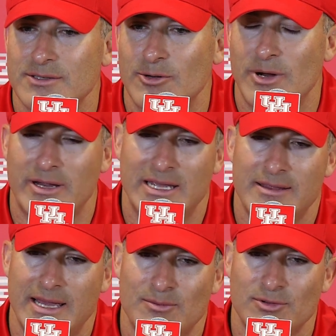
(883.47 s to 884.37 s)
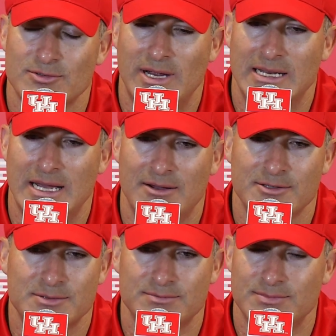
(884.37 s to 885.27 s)
You know, Markeith Ambles right now
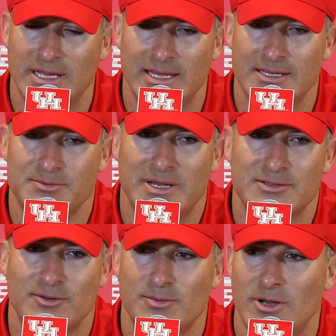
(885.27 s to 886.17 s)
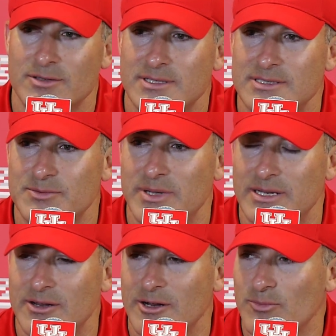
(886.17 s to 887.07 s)
is playing his best football since he's
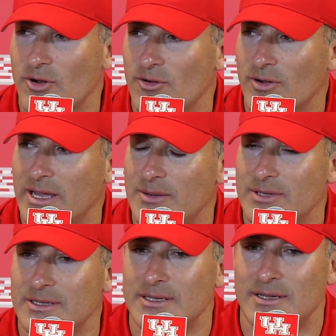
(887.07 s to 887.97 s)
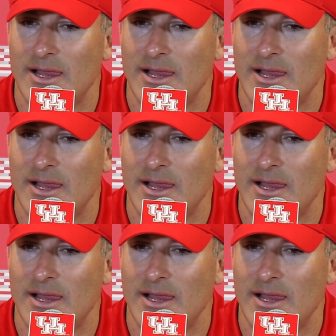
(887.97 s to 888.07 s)
been here in our program, and